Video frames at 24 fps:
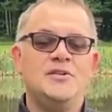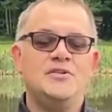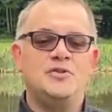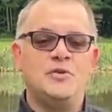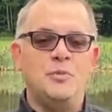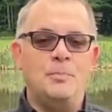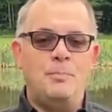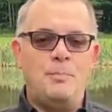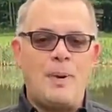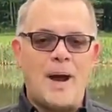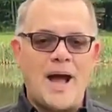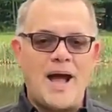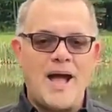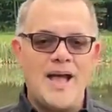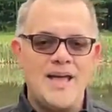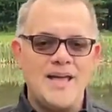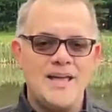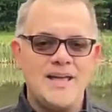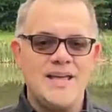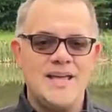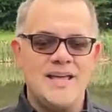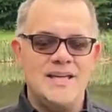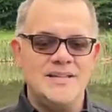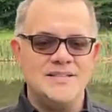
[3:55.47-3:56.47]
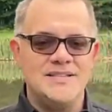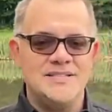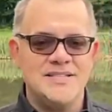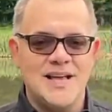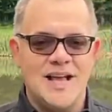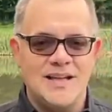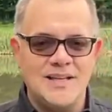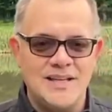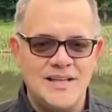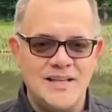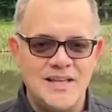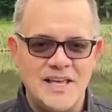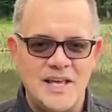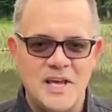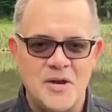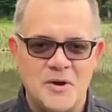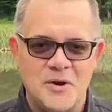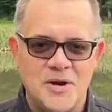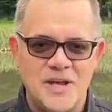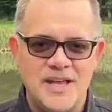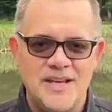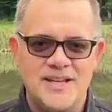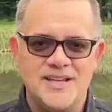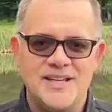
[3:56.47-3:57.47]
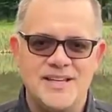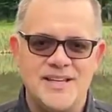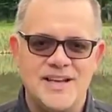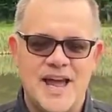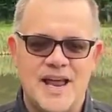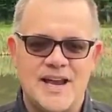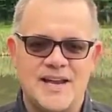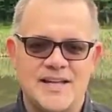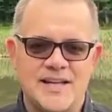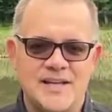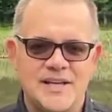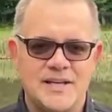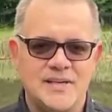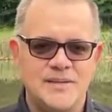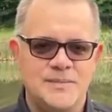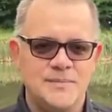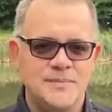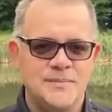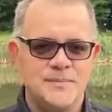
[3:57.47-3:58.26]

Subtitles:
to buying and selling here in Connecticut.